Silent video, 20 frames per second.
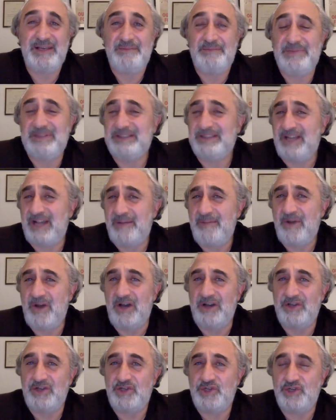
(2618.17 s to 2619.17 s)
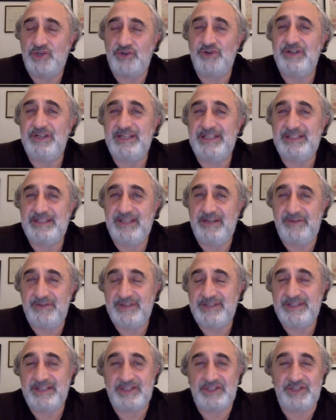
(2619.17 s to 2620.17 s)
but come on surely there
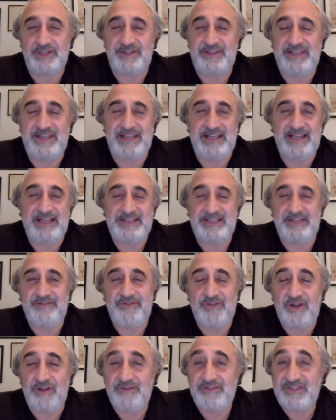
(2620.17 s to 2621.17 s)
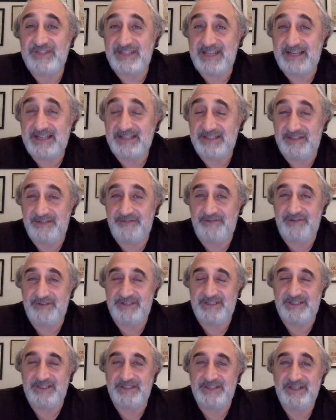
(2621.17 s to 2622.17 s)
is such a thing as evolved sex
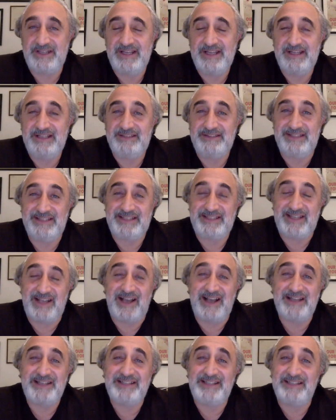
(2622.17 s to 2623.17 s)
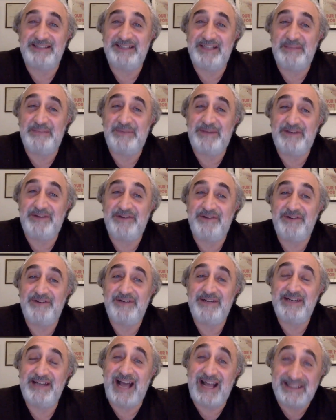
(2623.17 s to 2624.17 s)
differences decides that they better
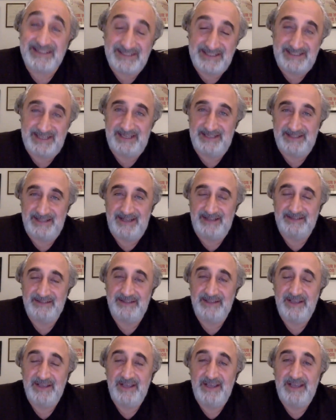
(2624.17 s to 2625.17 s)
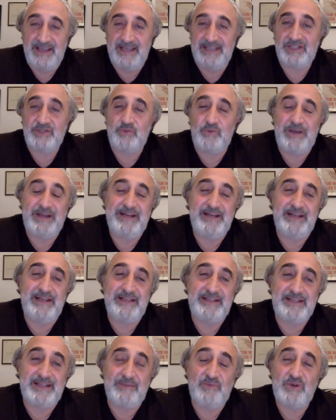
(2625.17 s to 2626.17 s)
not say that it's when
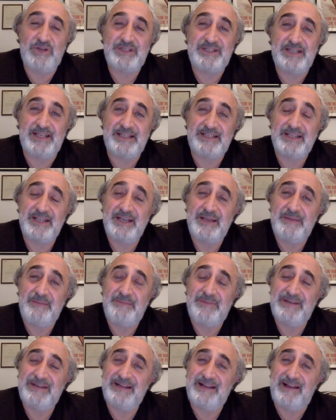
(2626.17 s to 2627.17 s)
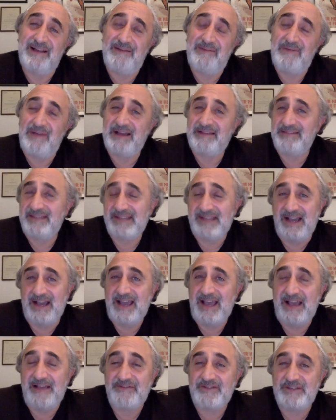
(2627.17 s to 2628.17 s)
someone says, but I think I
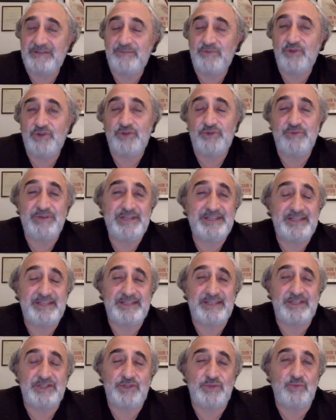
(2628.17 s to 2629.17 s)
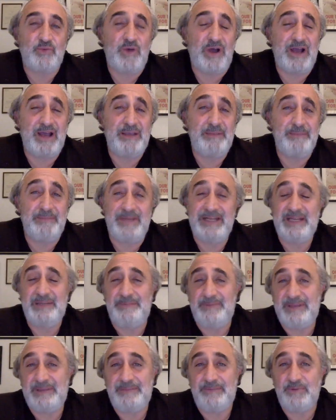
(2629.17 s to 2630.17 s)
have some good reasons as to why many
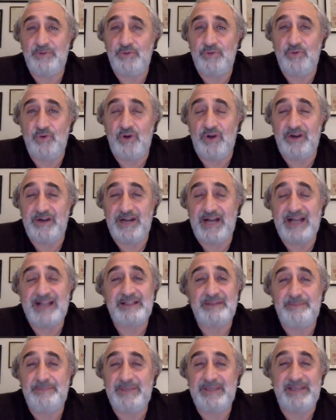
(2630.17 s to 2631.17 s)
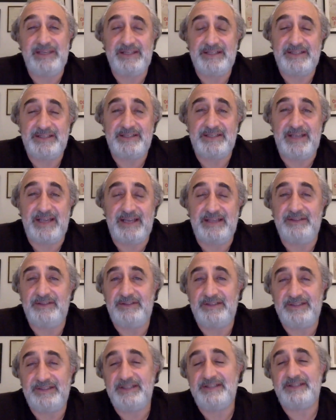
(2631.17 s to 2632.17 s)
people who are not bigots and
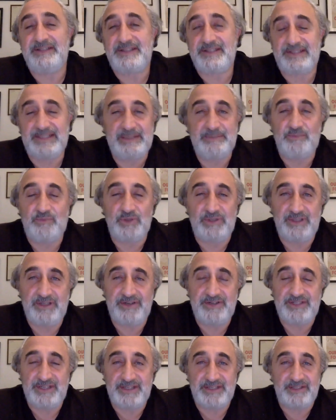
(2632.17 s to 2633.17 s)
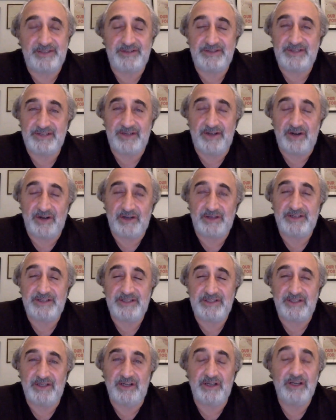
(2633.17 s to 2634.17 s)
didn't sleep with their sisters in
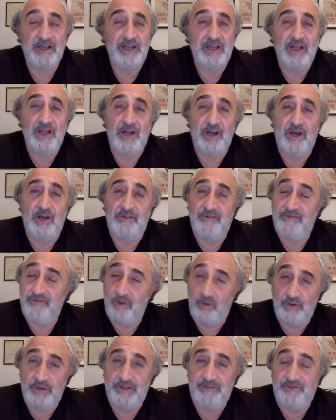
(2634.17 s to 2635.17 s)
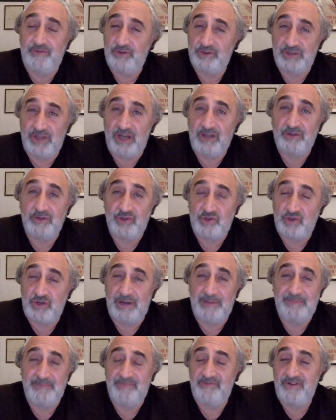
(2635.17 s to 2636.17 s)
Arkansas voted for Donald
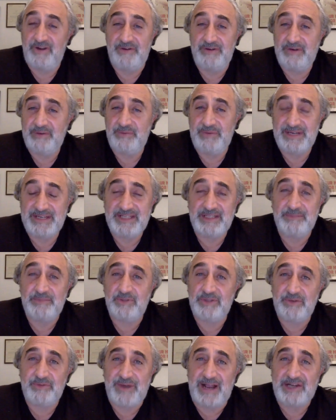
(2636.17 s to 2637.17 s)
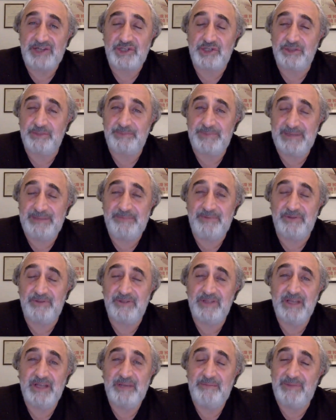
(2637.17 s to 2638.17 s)
Trump. Very reasonable and rational
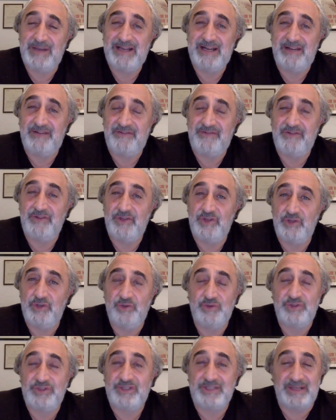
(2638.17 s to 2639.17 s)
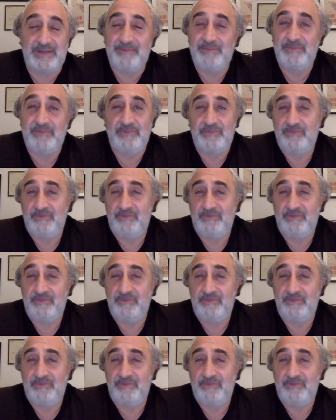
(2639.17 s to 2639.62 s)
people might have used some